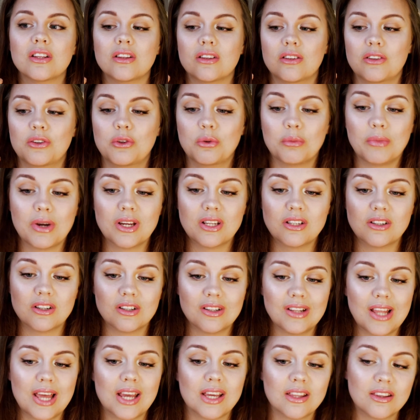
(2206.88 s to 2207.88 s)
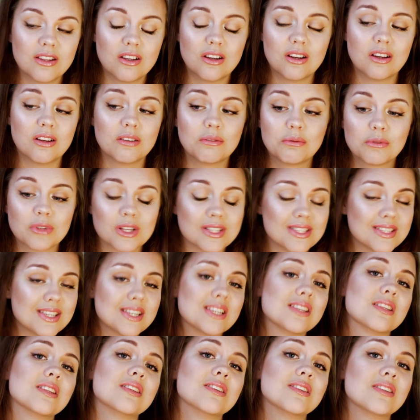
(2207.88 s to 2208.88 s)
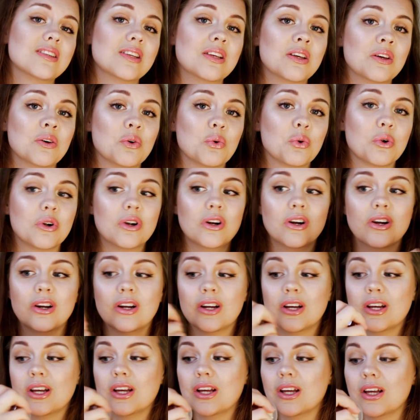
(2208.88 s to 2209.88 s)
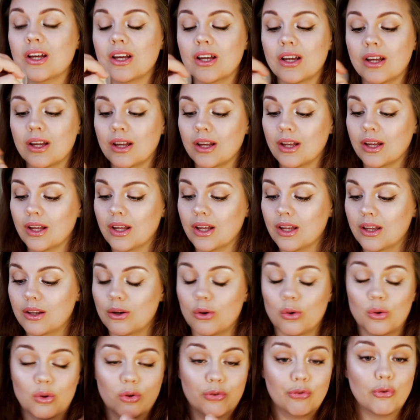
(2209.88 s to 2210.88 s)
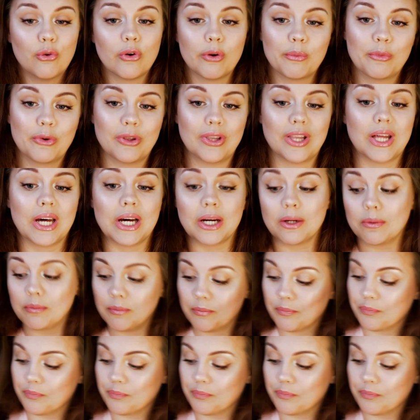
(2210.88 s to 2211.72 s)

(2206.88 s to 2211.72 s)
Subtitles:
You might not like the consistency or, you know, the formula.